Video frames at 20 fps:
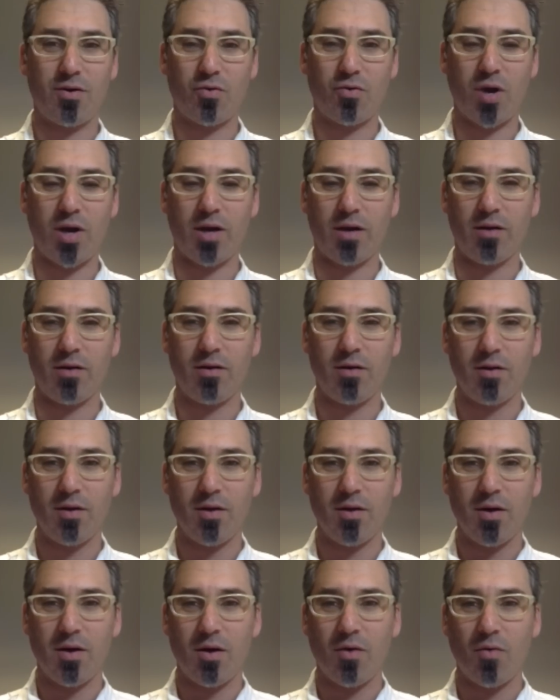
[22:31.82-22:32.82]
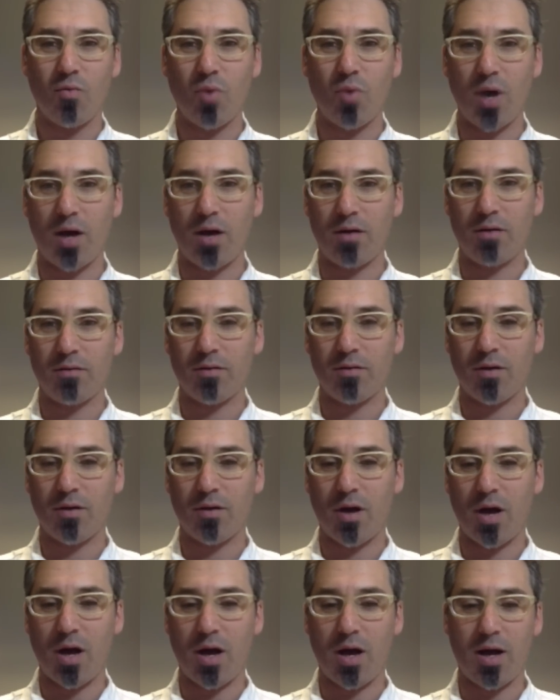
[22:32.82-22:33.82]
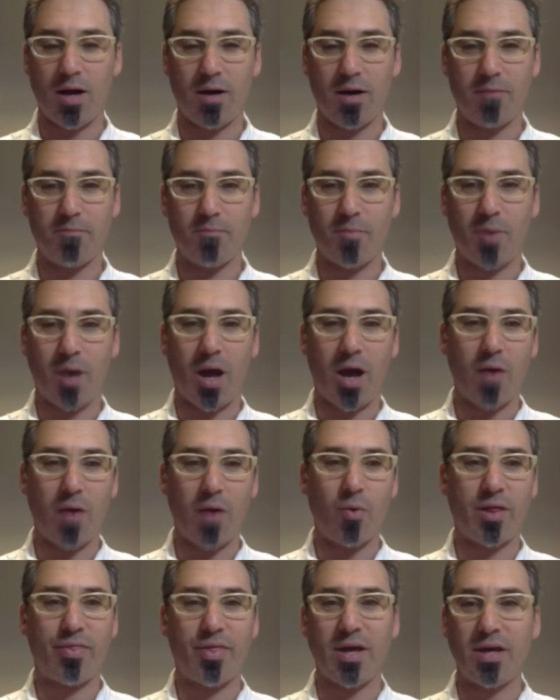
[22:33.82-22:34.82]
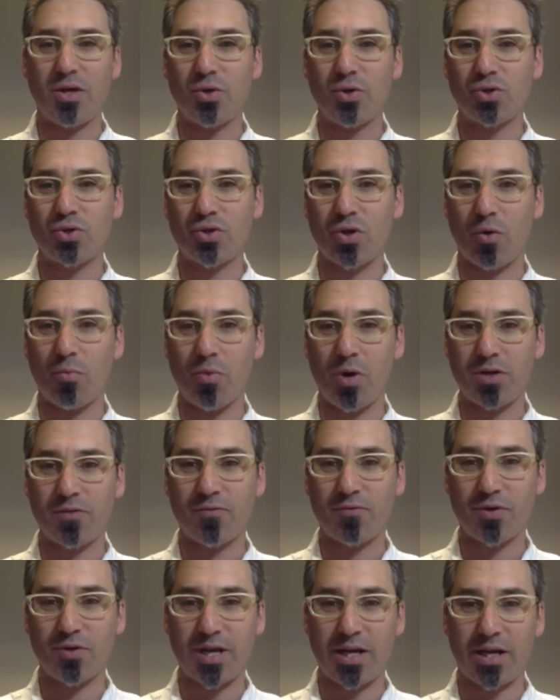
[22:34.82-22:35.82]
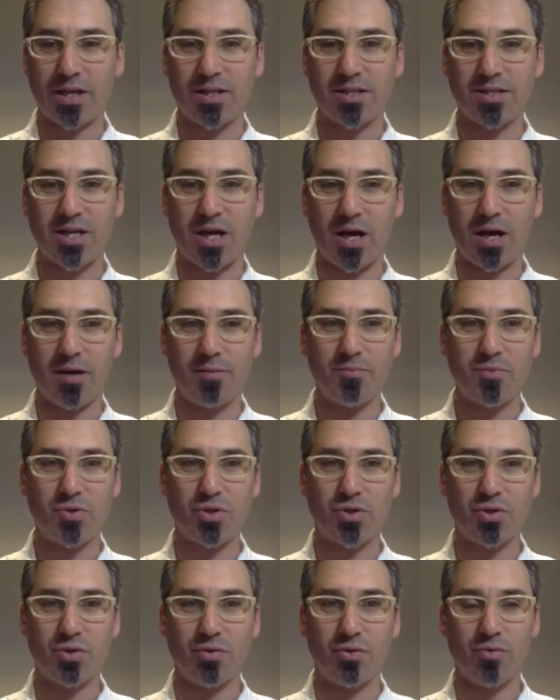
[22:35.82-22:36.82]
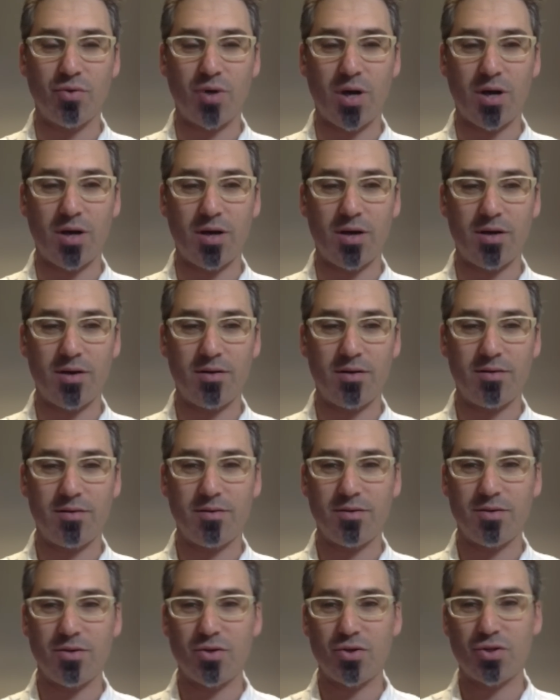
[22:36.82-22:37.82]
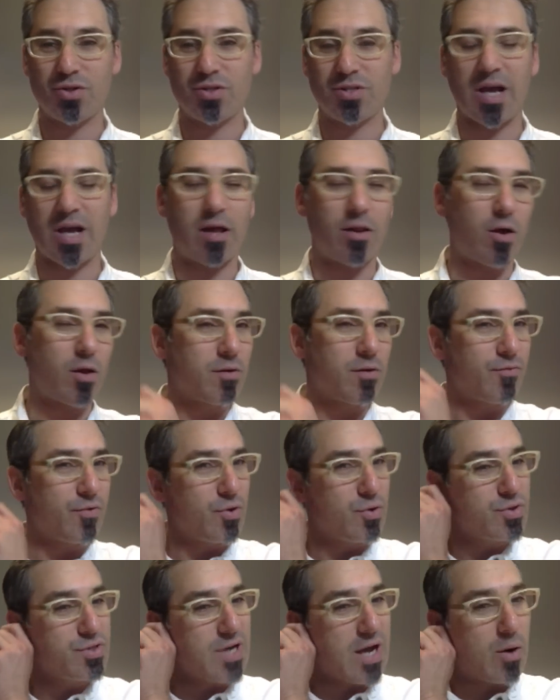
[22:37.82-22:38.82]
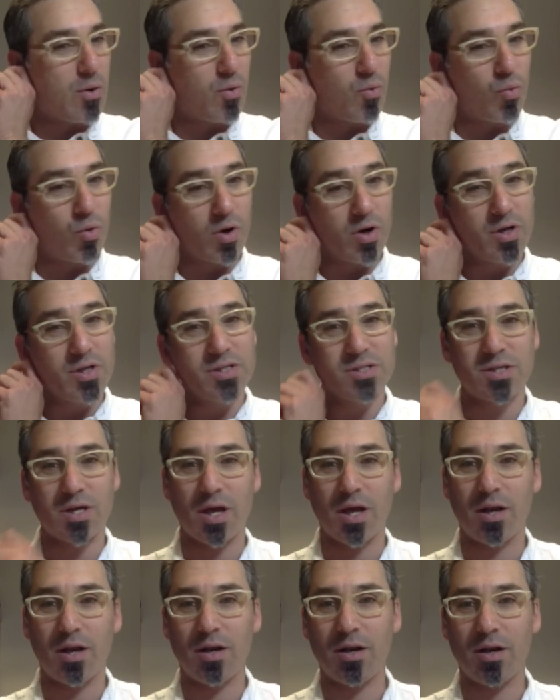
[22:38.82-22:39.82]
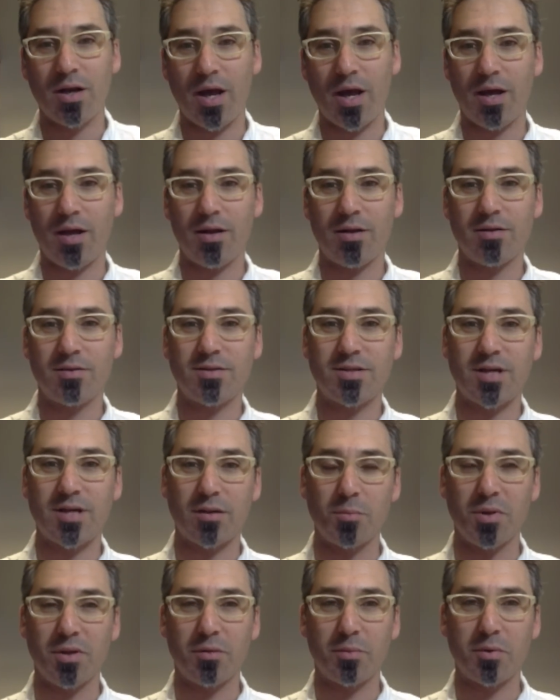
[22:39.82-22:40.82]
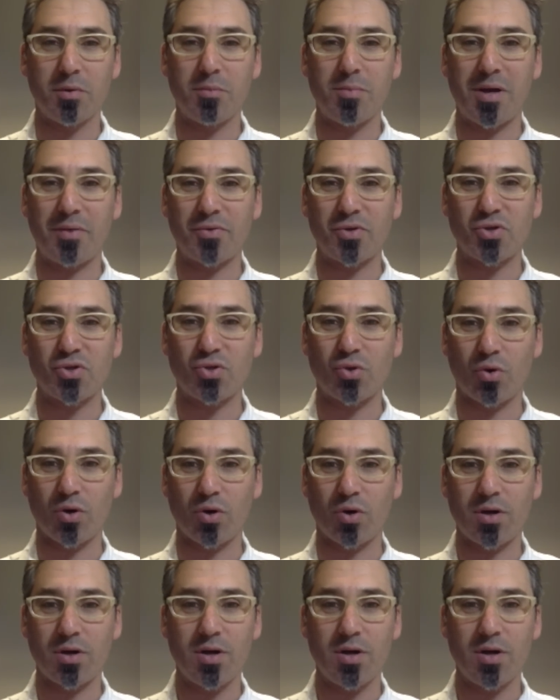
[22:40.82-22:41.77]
great. Well, I want to thank you so much for taking the time to tell all our viewers how it works and tell them a little bit about the stork.